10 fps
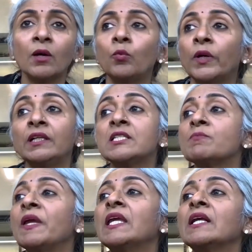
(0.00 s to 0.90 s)
Whether it's
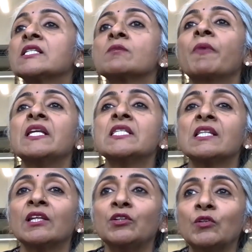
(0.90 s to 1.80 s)
making a space in
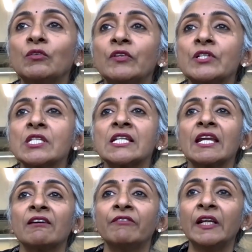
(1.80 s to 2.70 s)
the
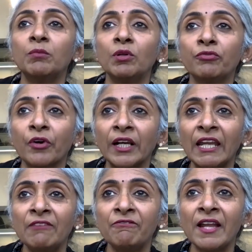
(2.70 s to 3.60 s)
university available for an
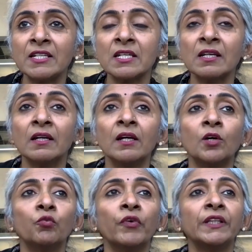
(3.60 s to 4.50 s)
event,
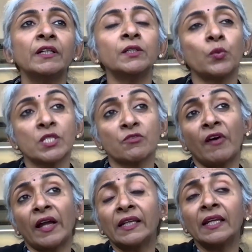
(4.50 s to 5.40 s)
whether it was
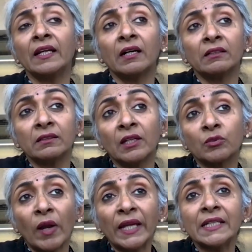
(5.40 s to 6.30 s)
finding the
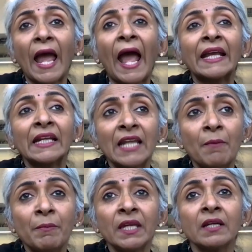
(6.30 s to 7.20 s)
right
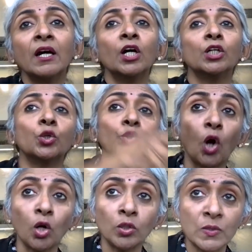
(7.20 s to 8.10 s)
academic to
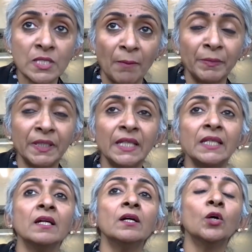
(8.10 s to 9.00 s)
talk to somebody
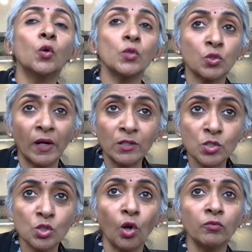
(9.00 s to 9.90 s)
who's trying to
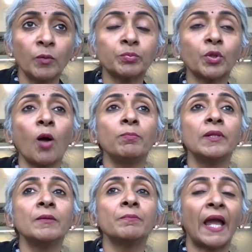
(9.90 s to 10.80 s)
solve a
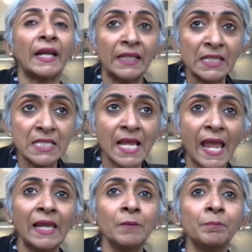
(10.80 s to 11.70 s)
problem and needs
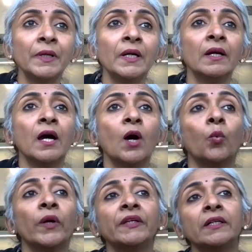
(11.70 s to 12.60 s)
help,
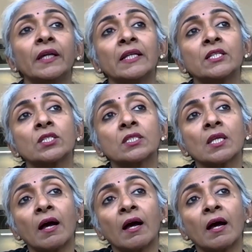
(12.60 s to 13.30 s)
whether it's